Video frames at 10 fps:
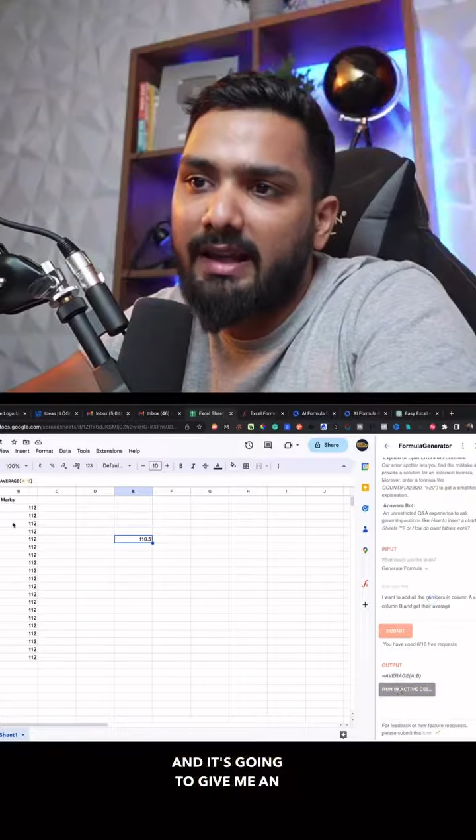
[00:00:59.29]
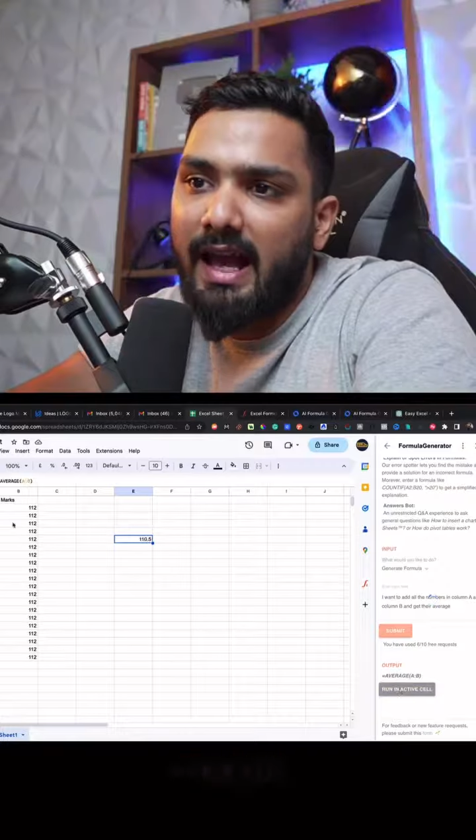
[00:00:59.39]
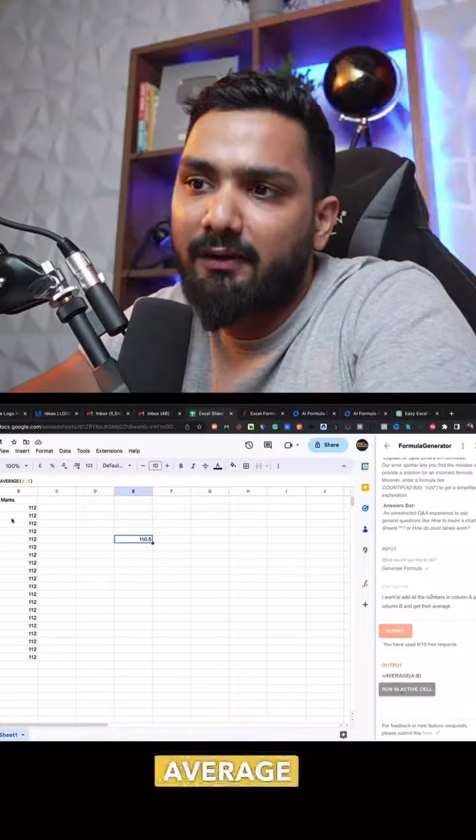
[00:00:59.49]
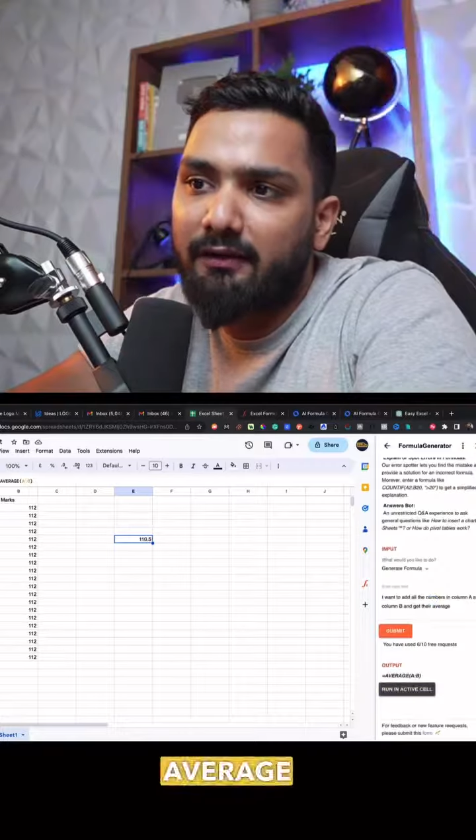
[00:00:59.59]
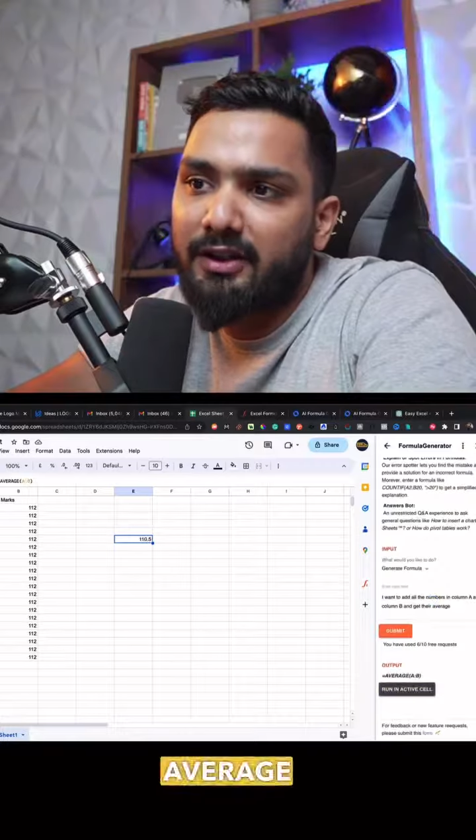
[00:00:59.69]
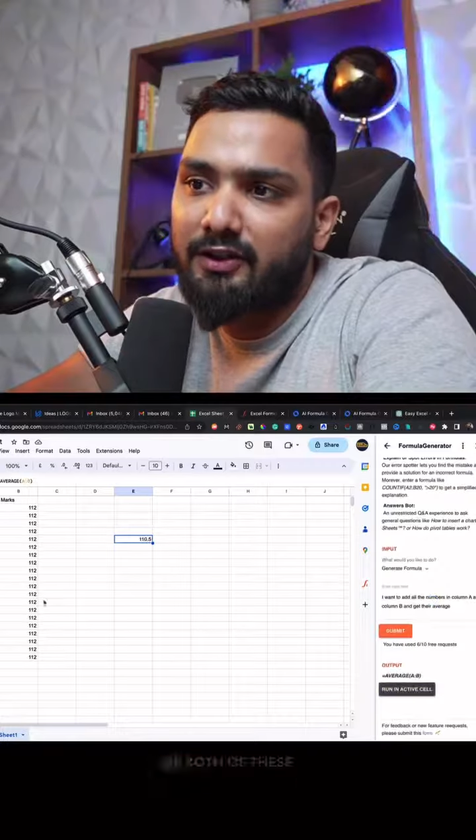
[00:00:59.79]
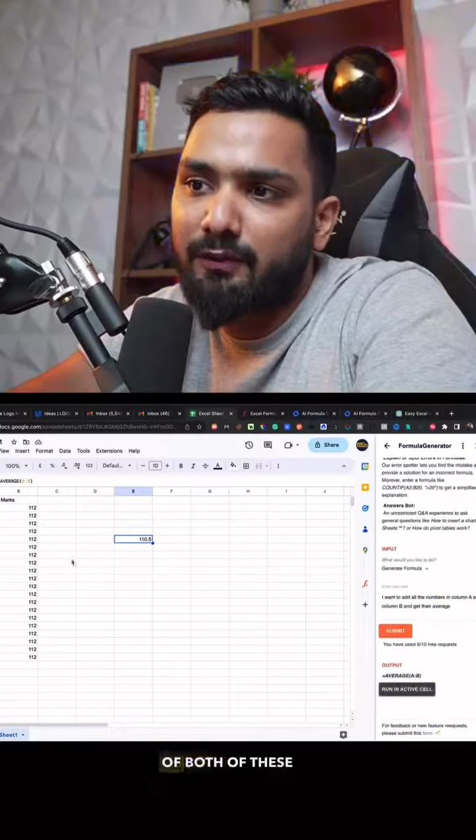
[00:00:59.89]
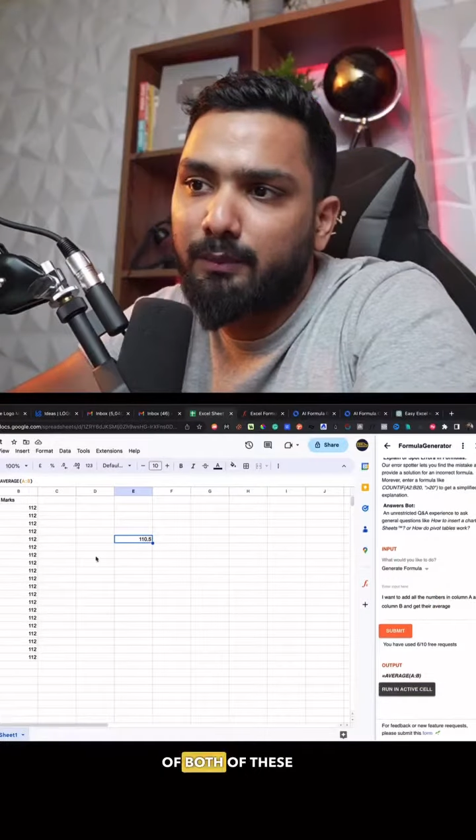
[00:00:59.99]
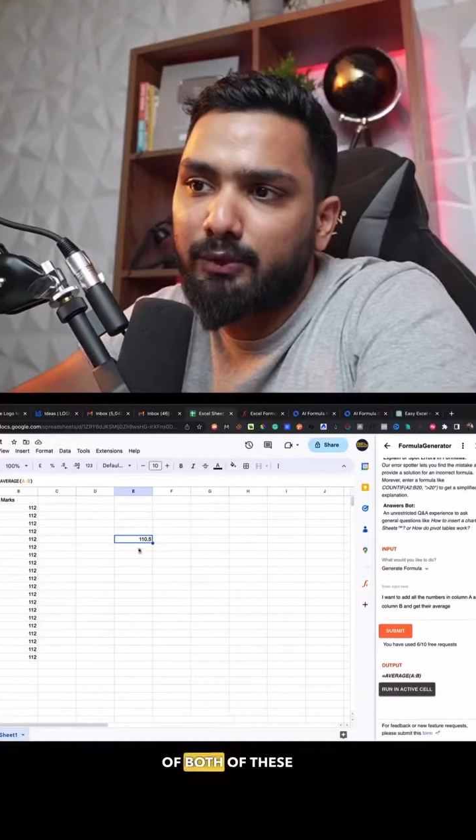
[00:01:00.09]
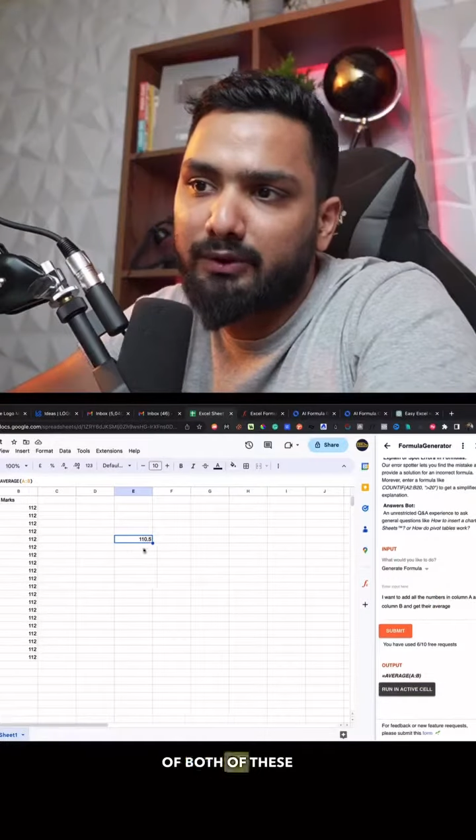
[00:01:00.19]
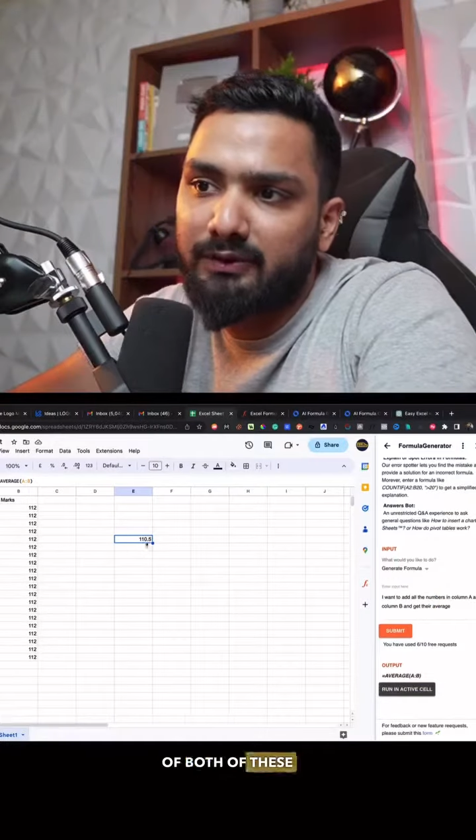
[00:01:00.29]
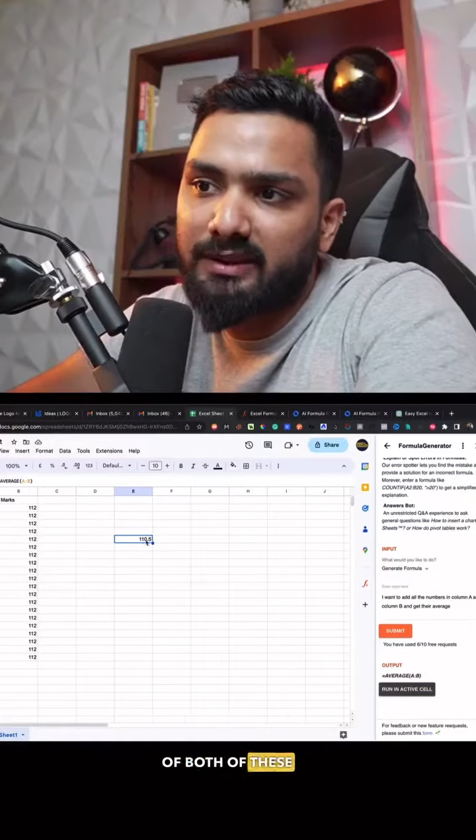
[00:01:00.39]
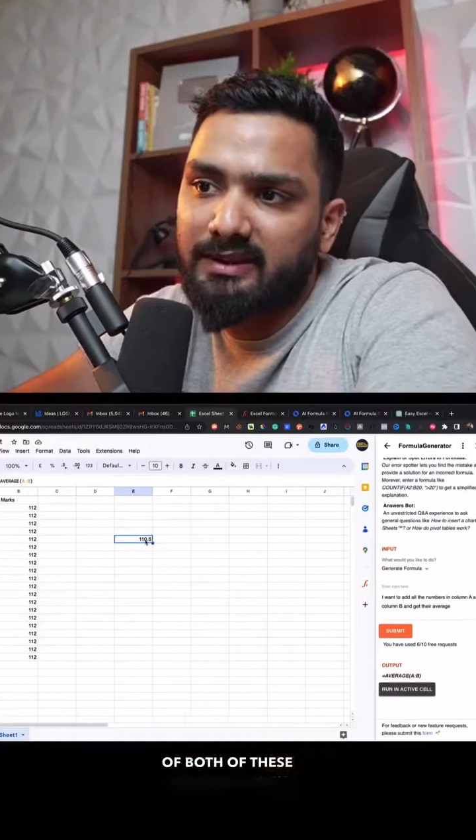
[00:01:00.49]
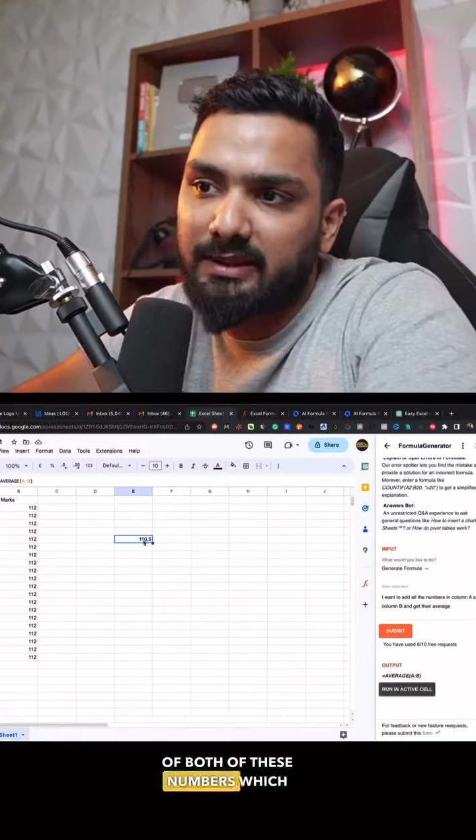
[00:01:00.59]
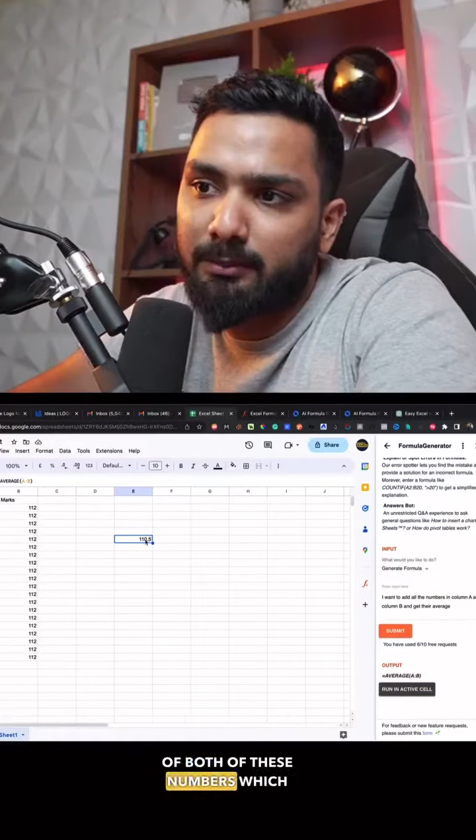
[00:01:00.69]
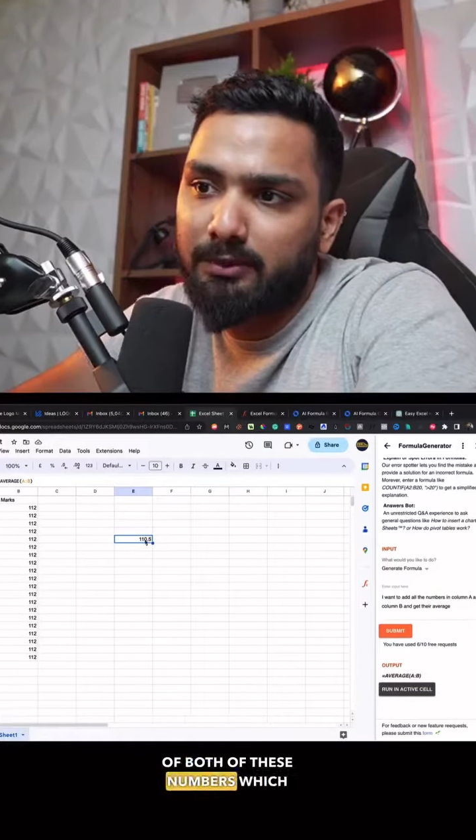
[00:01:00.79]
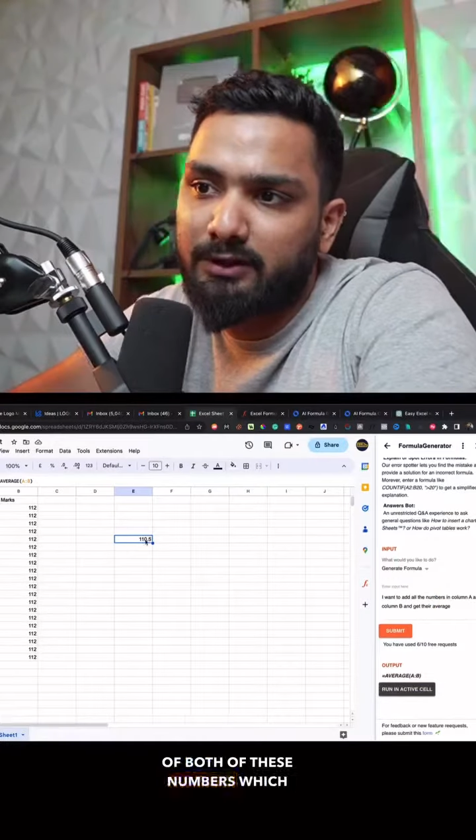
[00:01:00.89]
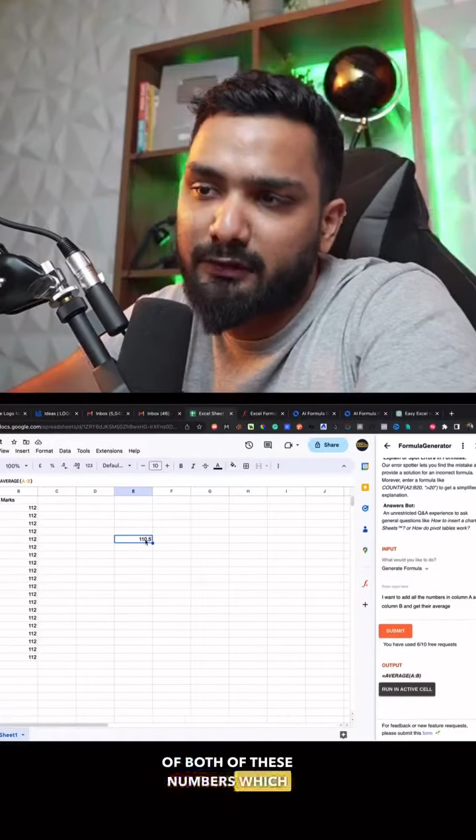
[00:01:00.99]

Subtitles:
average of both of these numbers,